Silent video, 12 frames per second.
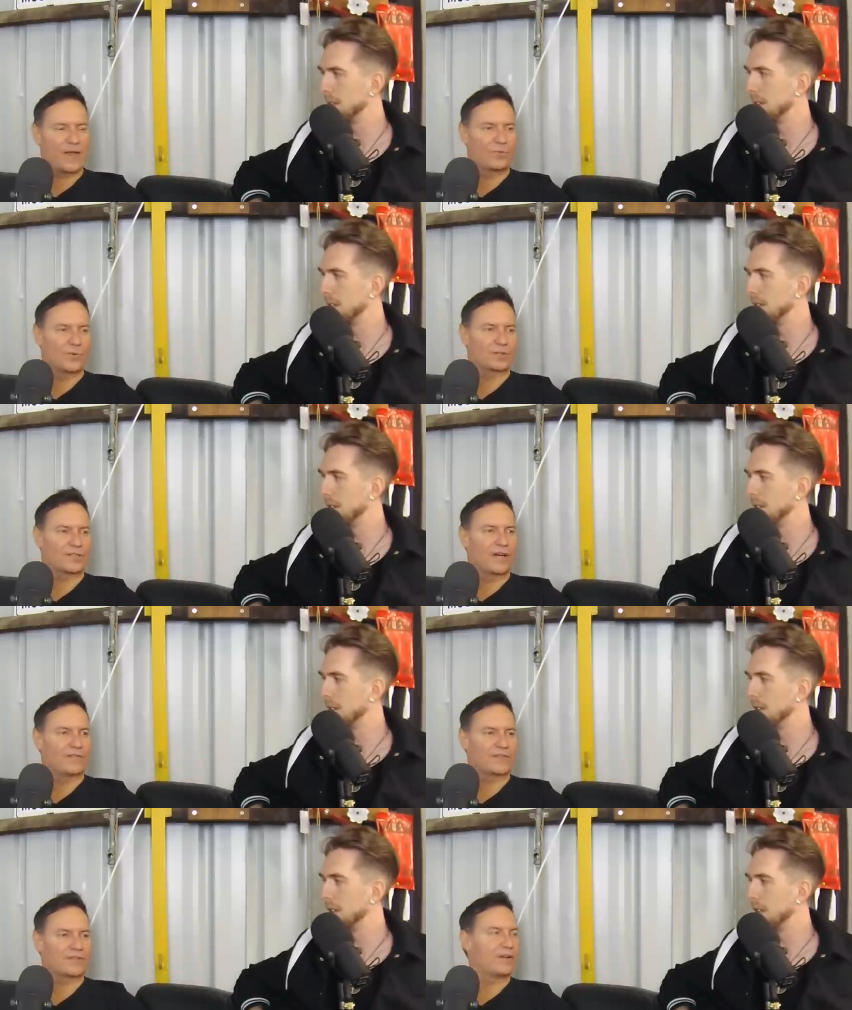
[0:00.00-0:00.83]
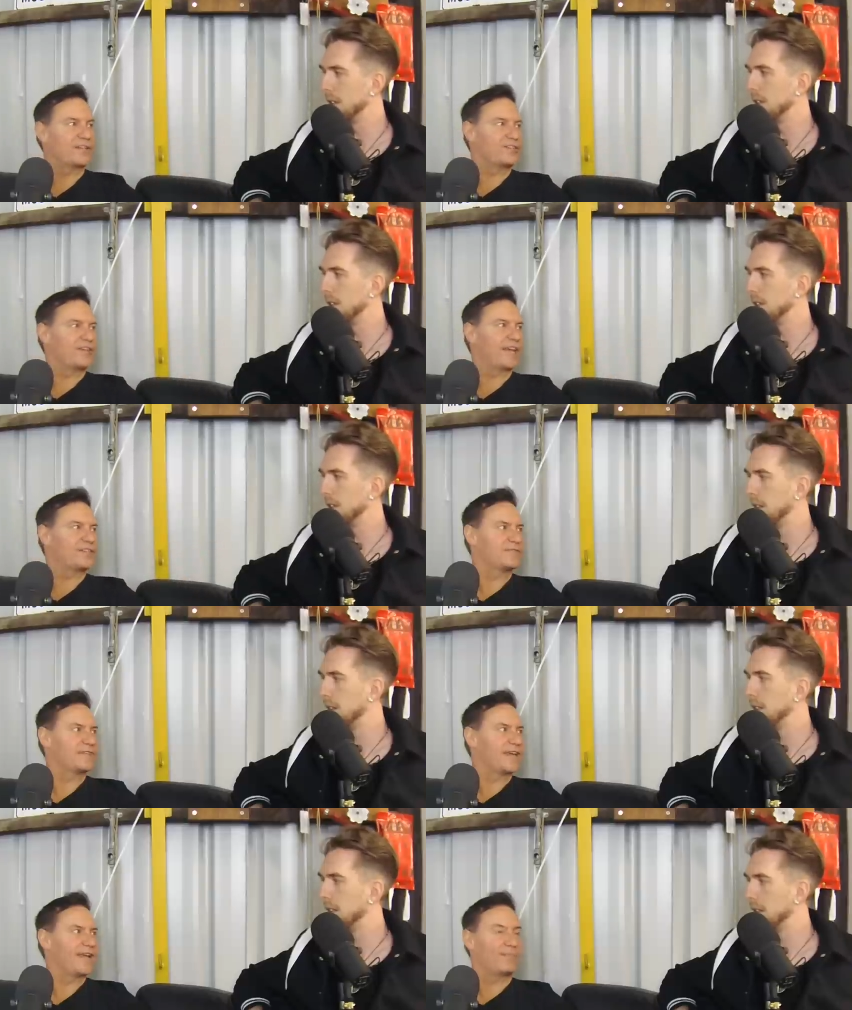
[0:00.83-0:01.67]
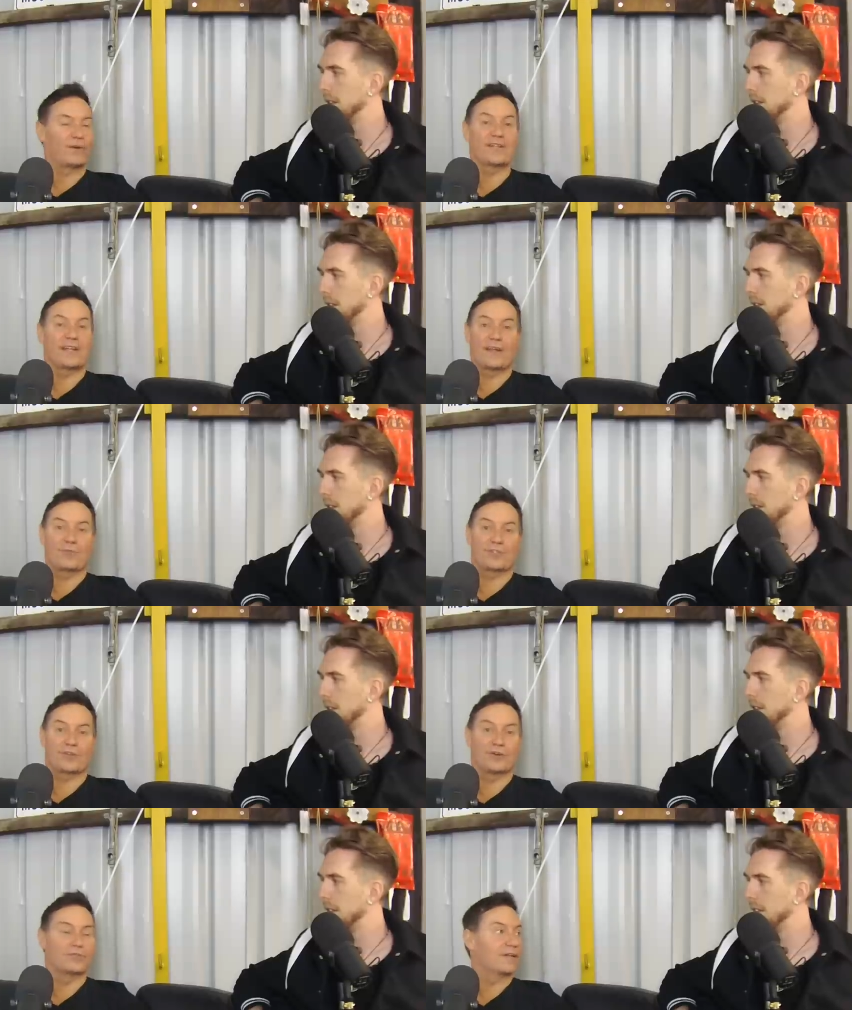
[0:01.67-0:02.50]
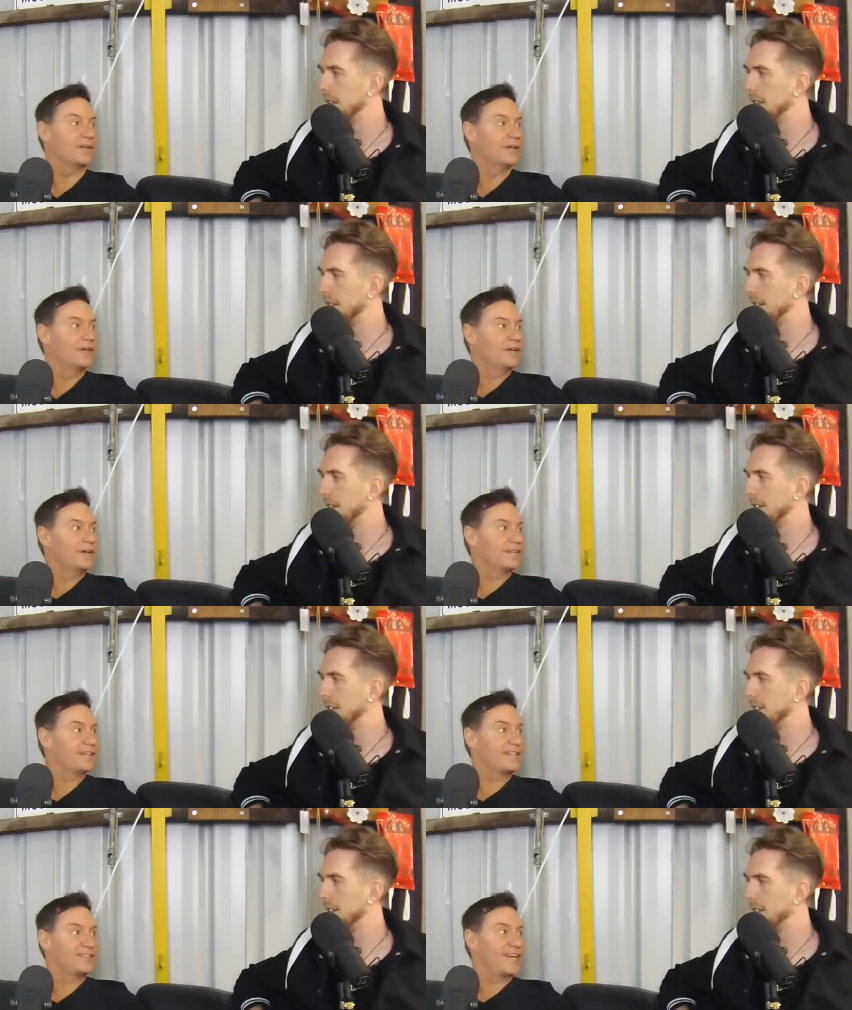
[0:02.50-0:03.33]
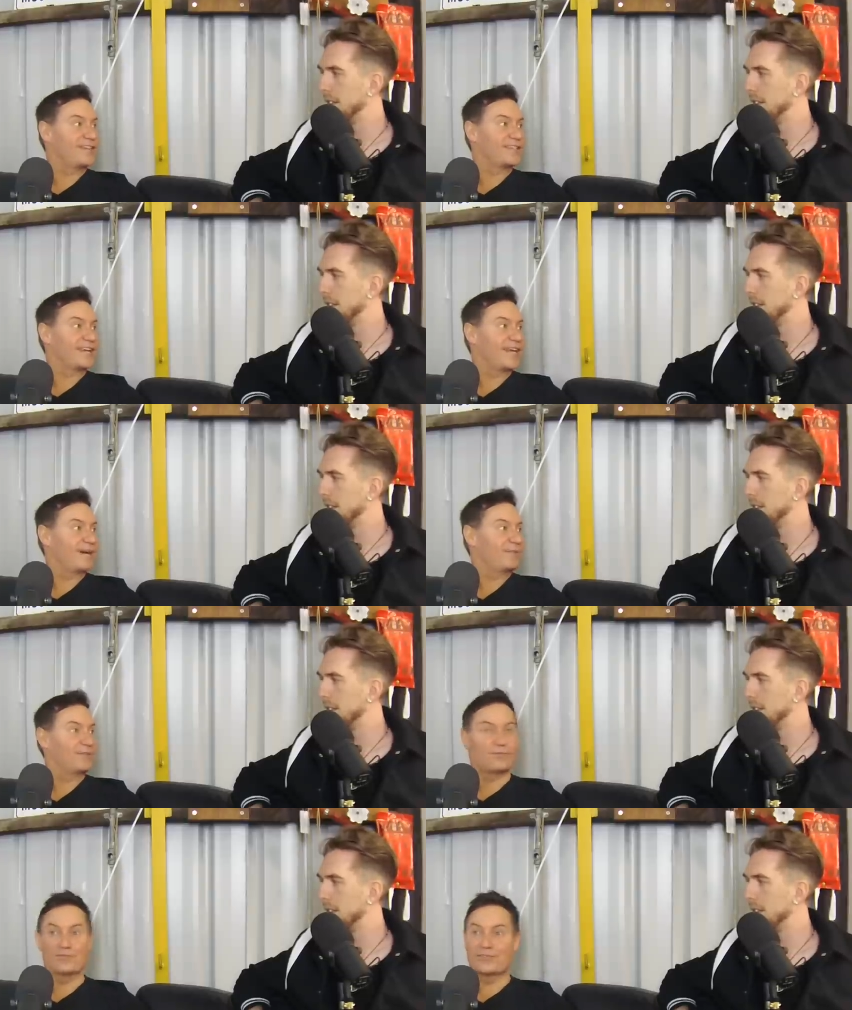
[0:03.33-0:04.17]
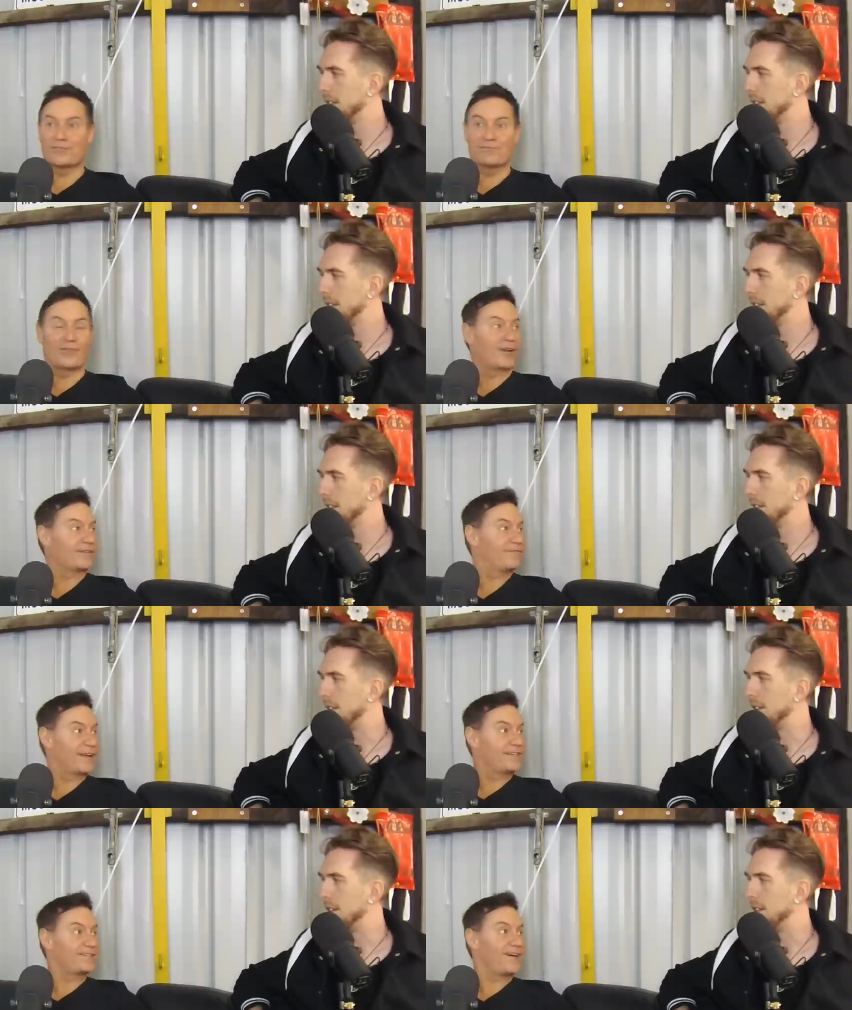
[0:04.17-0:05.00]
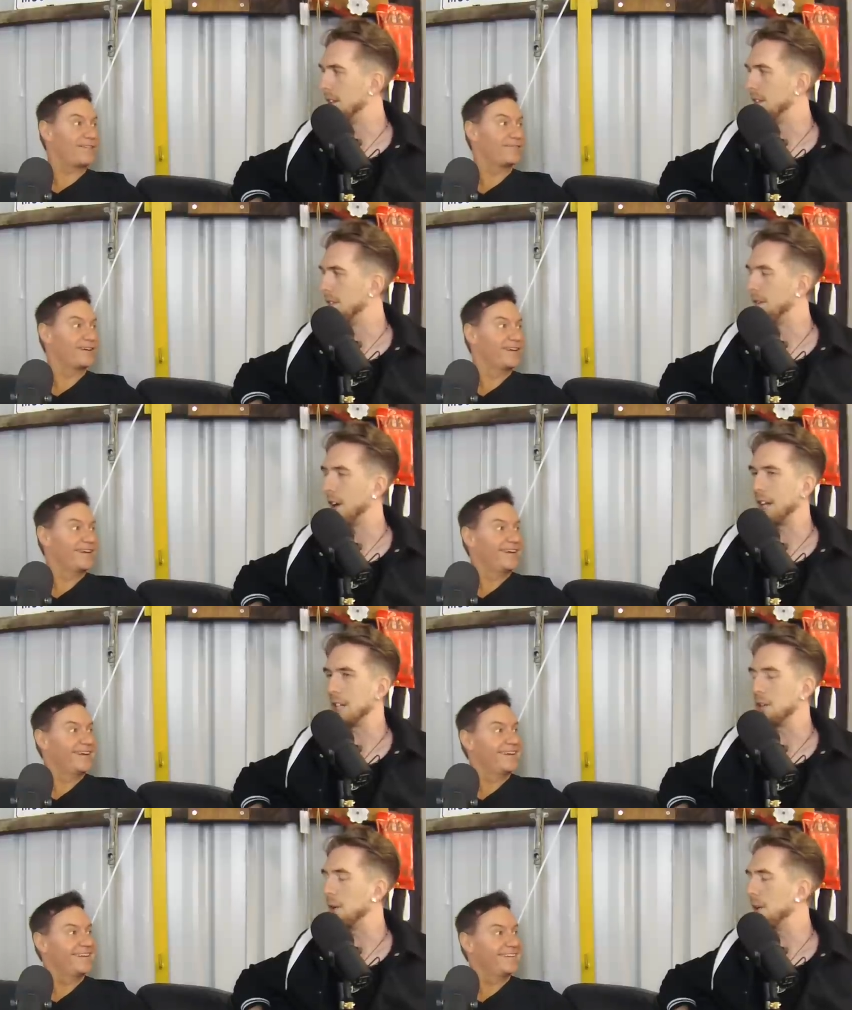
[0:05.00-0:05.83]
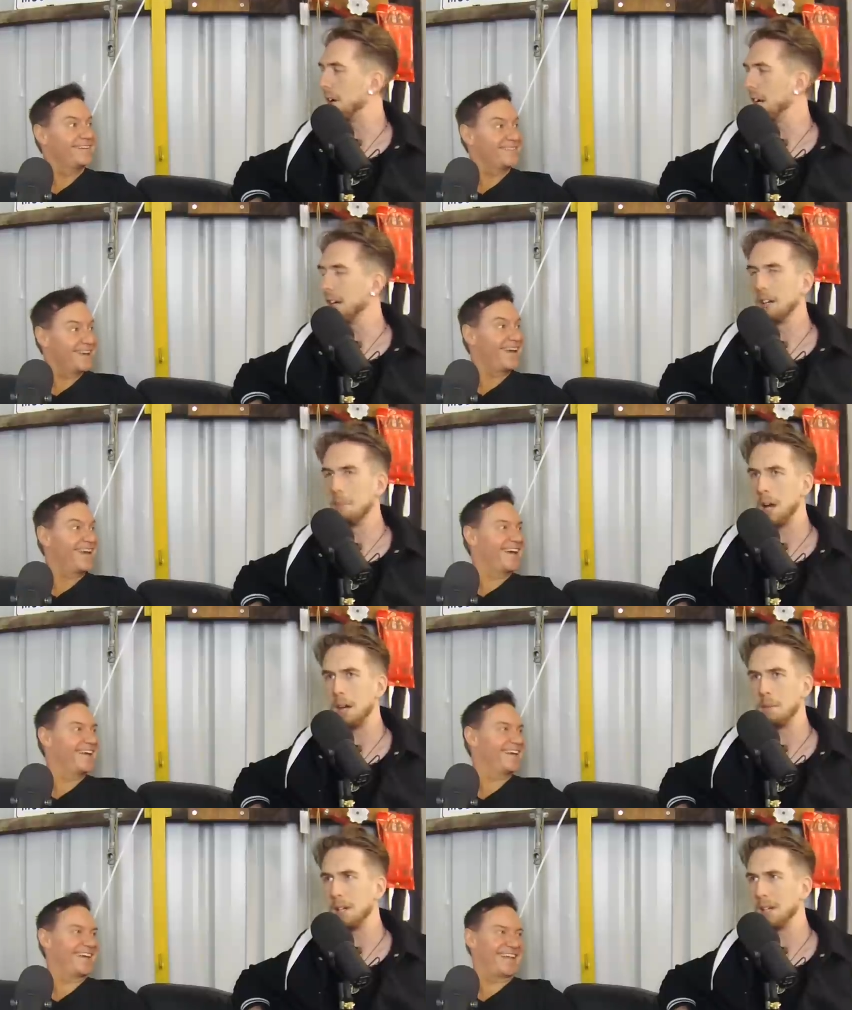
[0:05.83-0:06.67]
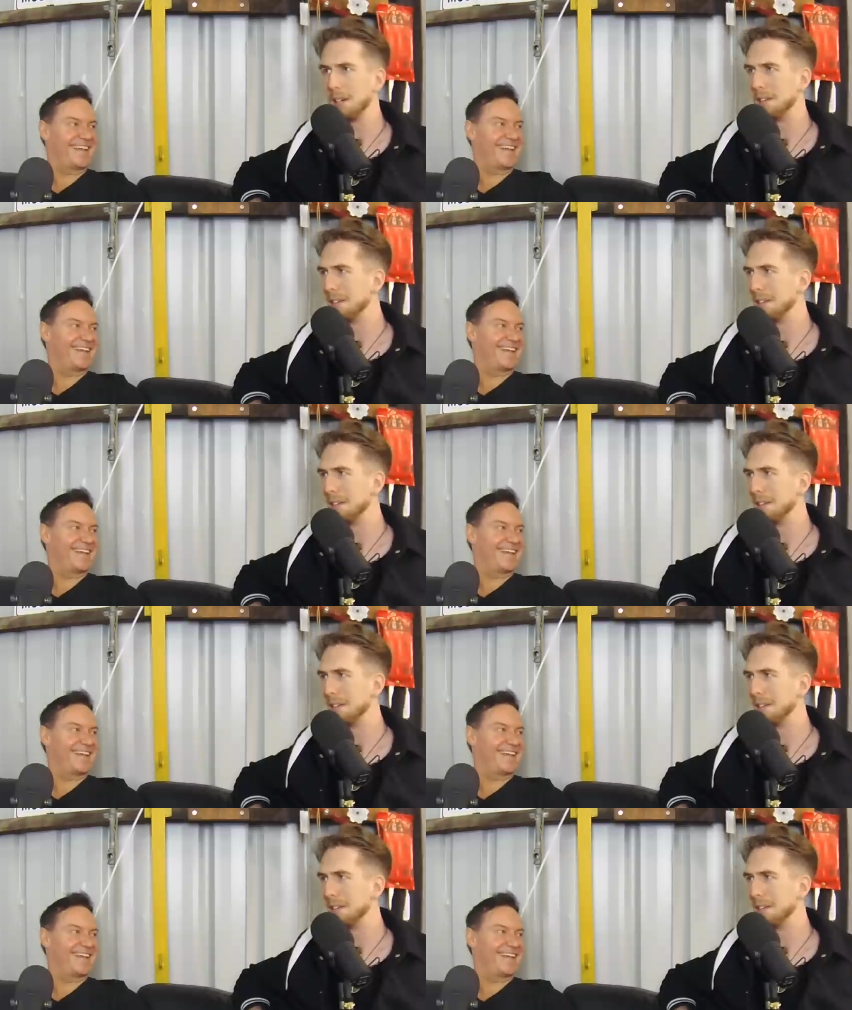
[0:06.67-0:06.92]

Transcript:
Speaker 1: And I walked over and I said any chance of getting up? I didn't even know what you called it. I said any chance of getting up and doing some like funny stuff? Funny
Speaker 2: talking, yeah. maybe.